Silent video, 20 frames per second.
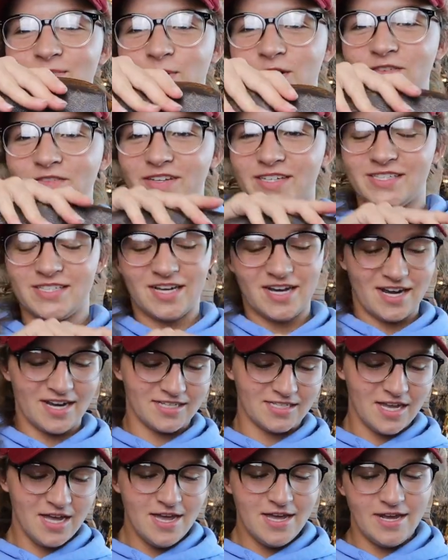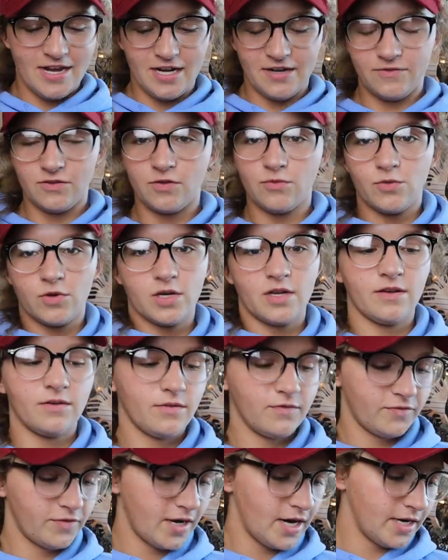perfect size, and if you want
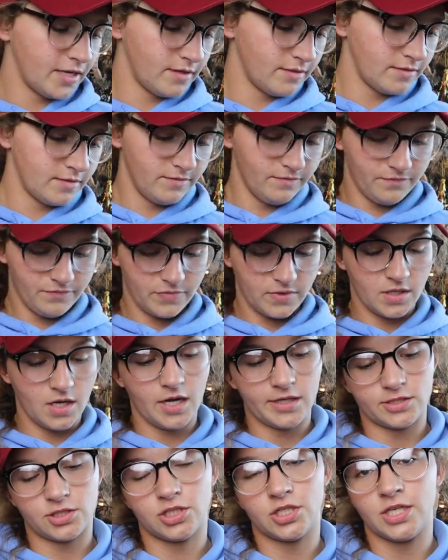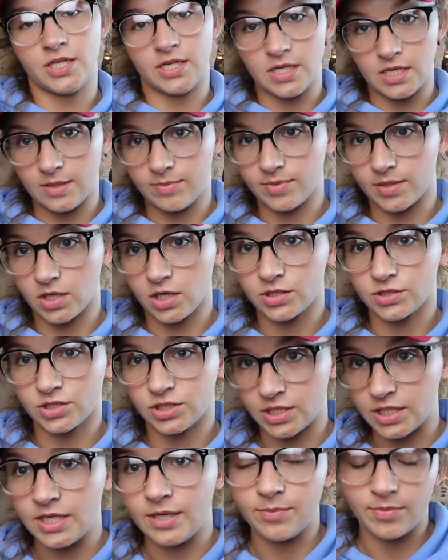to find, not cheap, they're not
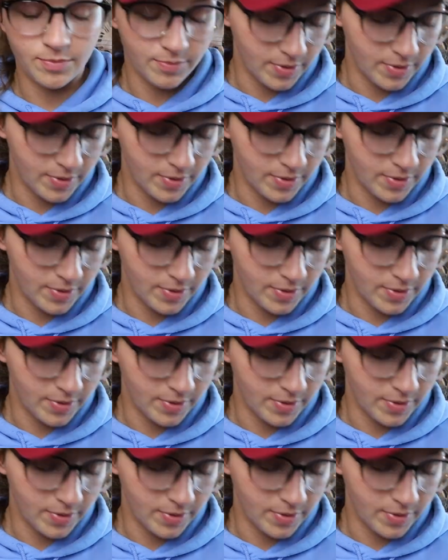cheap,